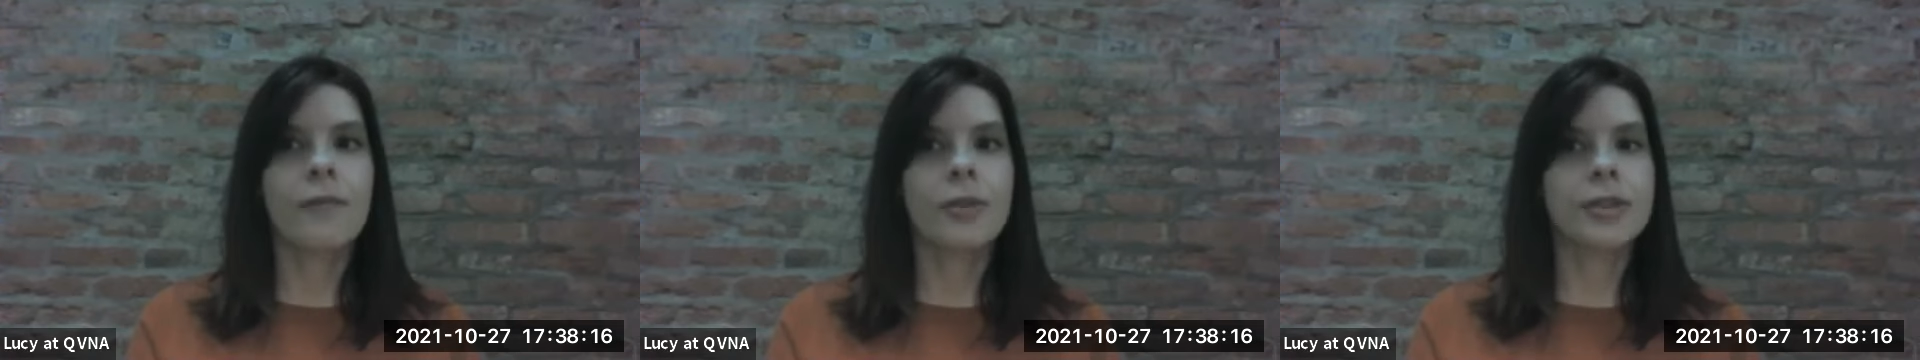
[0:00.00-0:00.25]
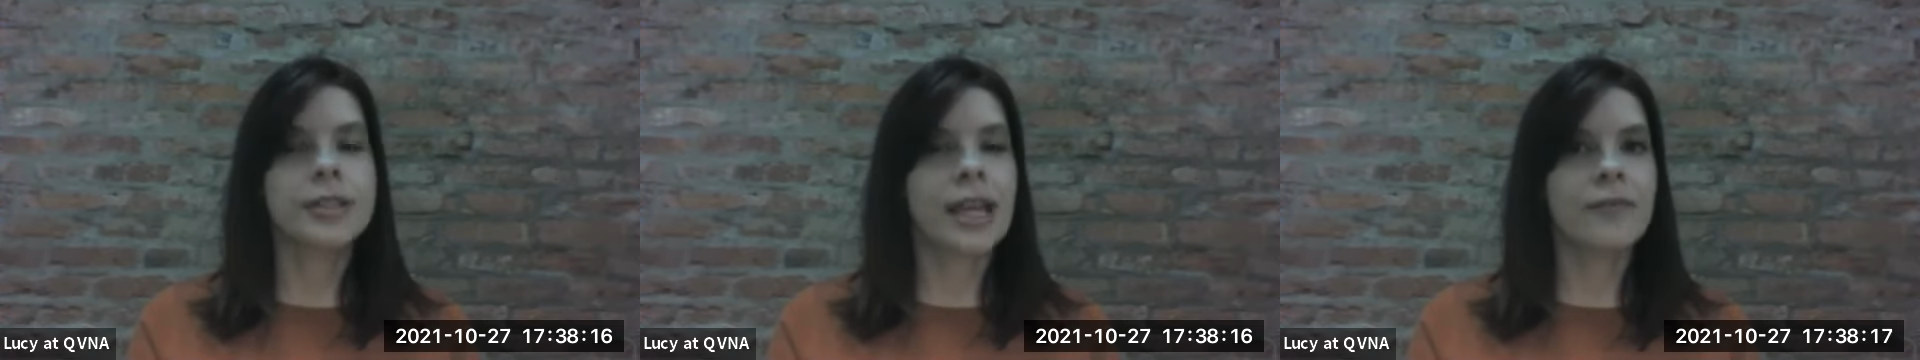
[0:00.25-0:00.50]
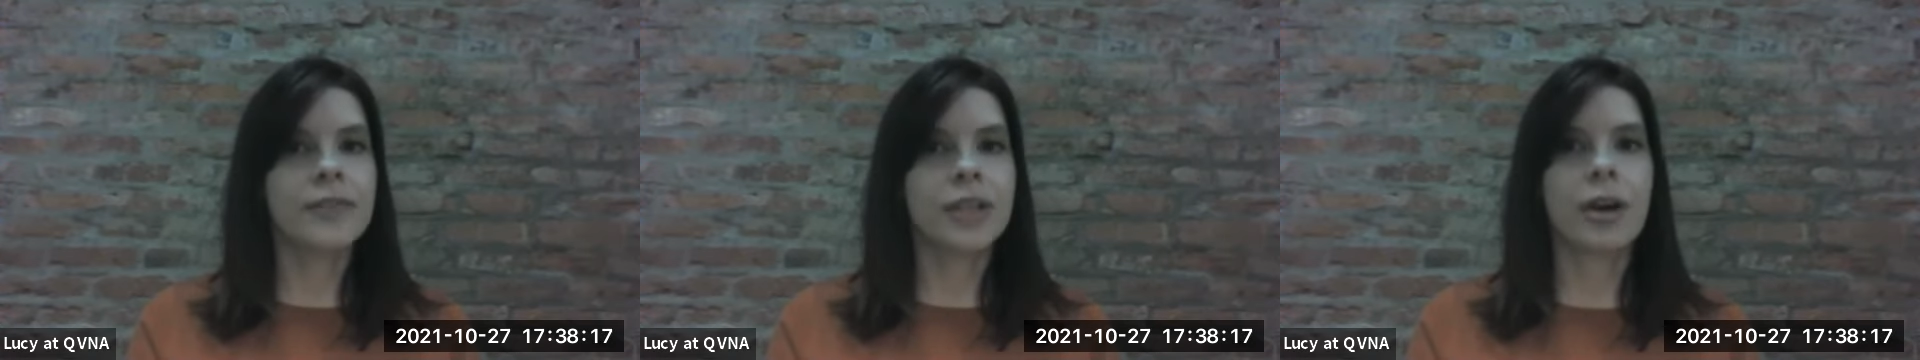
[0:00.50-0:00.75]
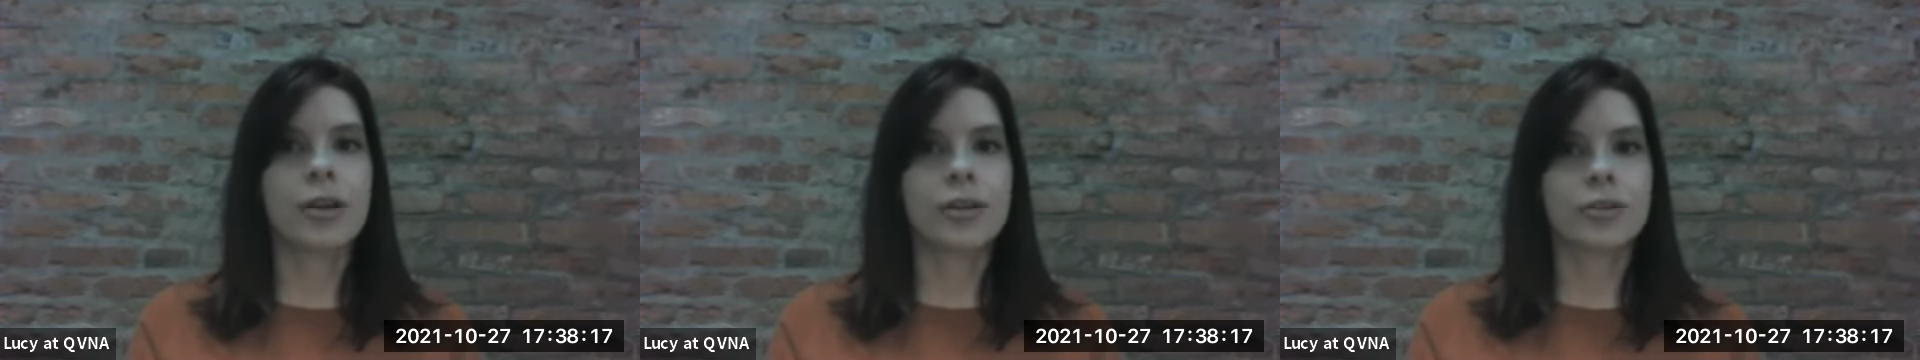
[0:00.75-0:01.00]
for safety
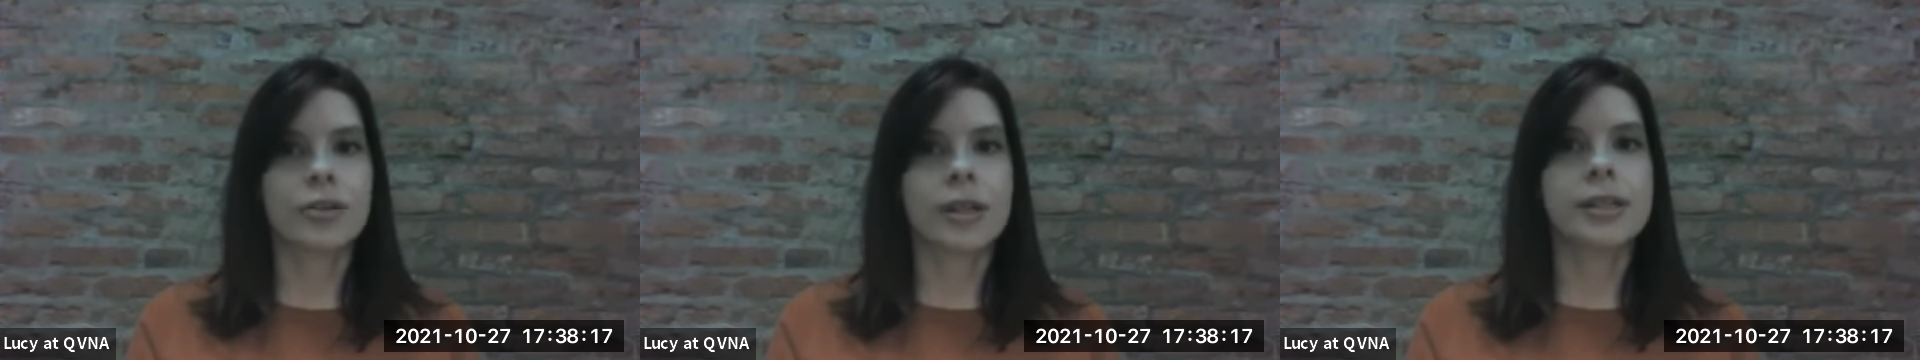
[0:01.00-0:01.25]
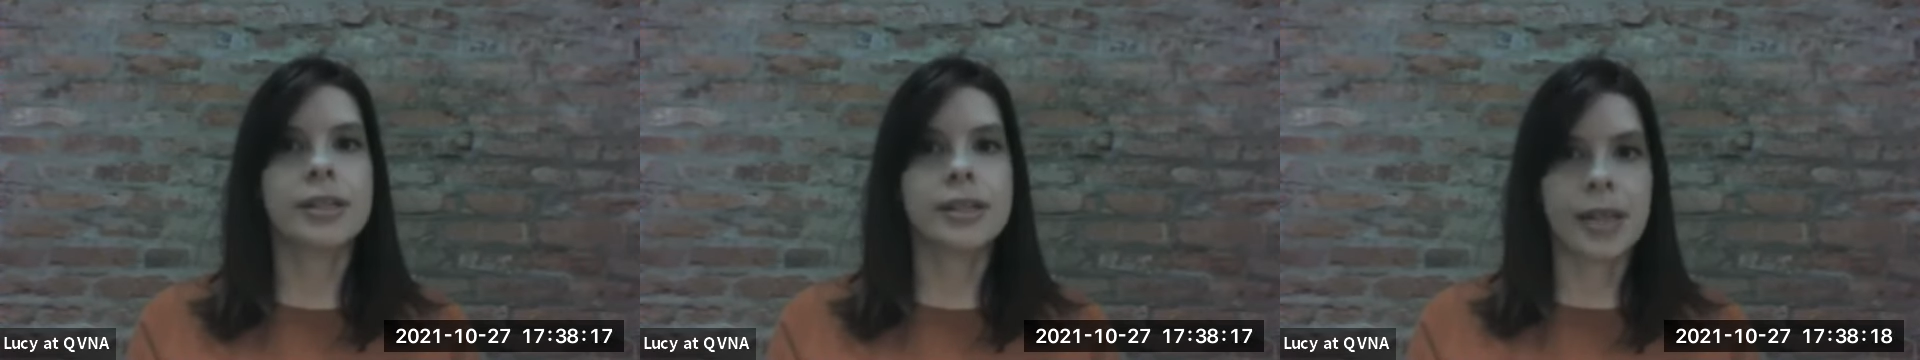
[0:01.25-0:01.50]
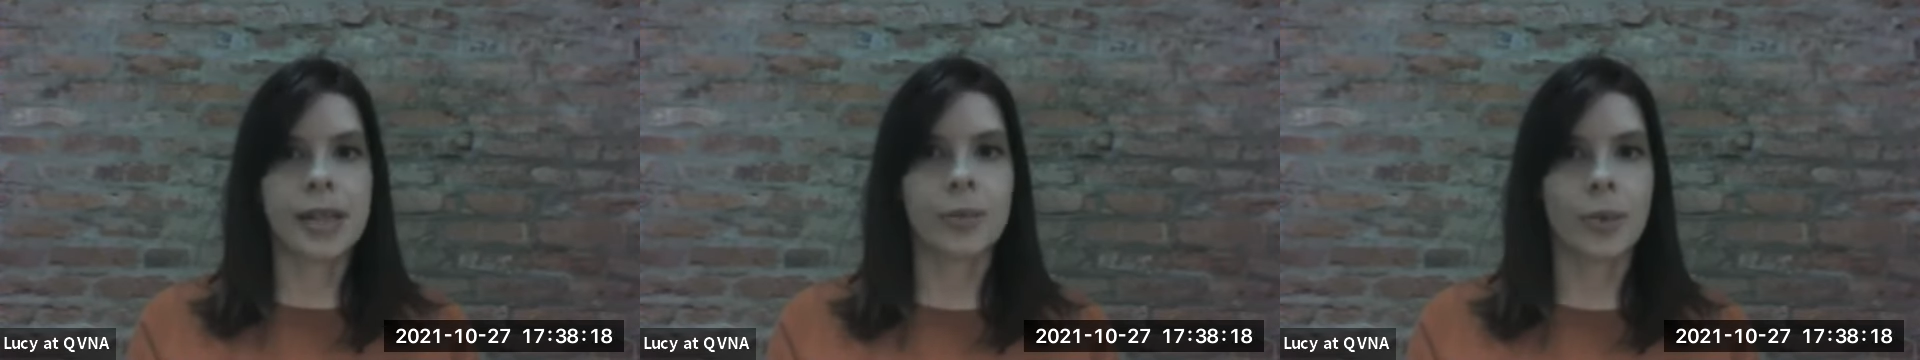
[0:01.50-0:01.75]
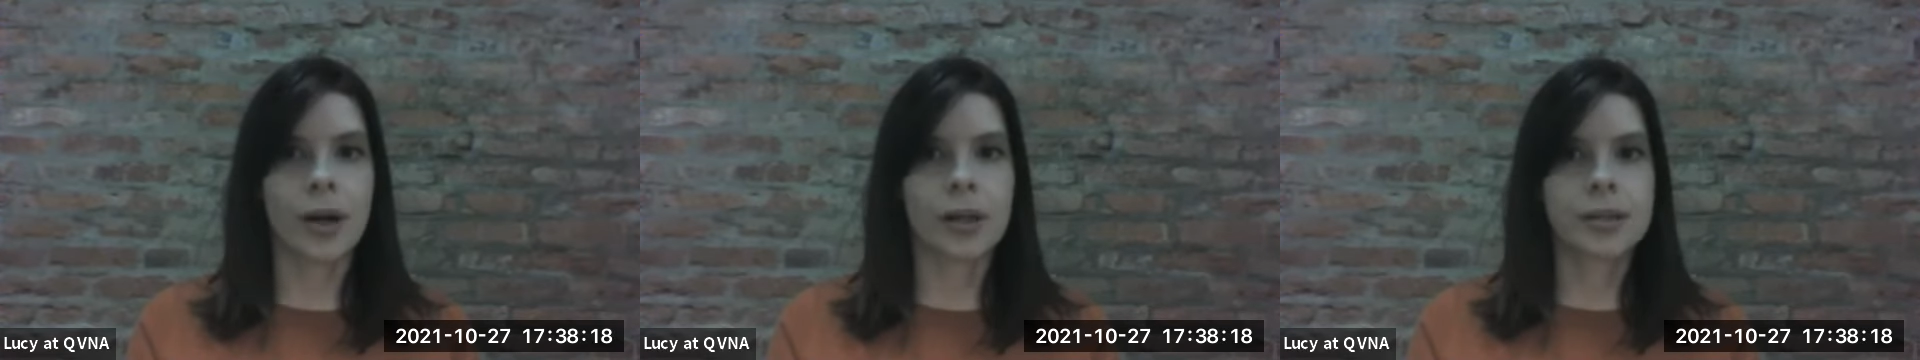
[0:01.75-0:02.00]
on our streets and
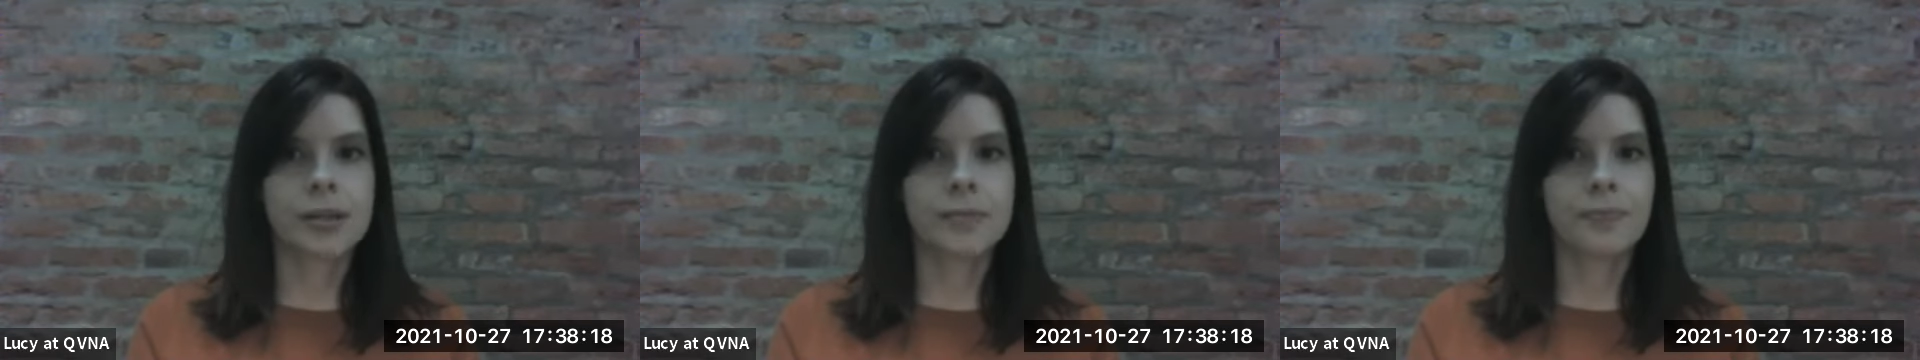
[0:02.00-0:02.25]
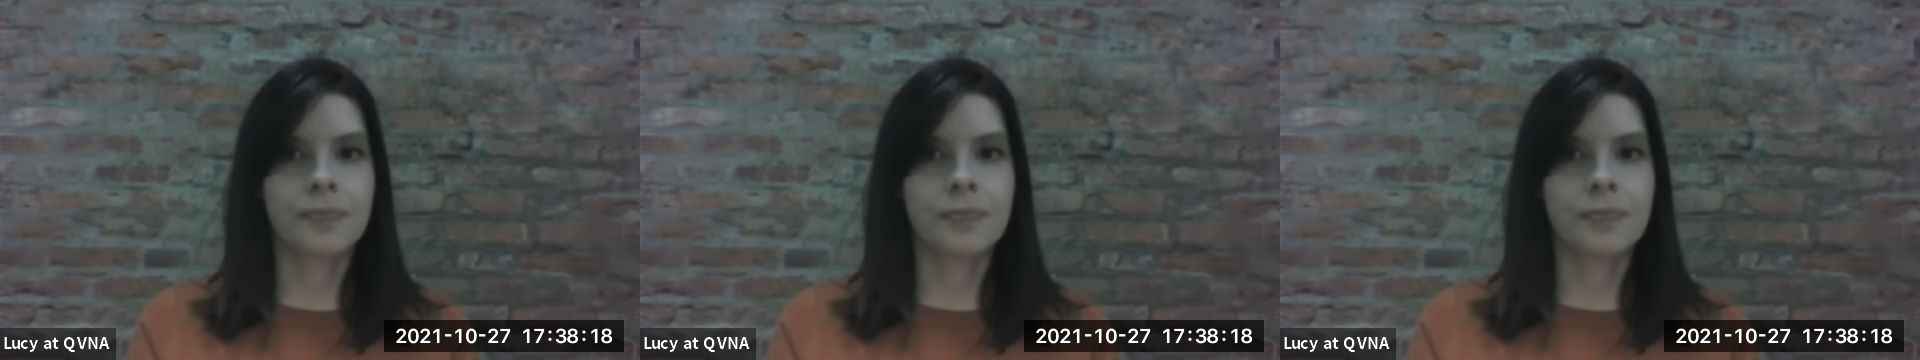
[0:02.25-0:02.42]
sidewalks.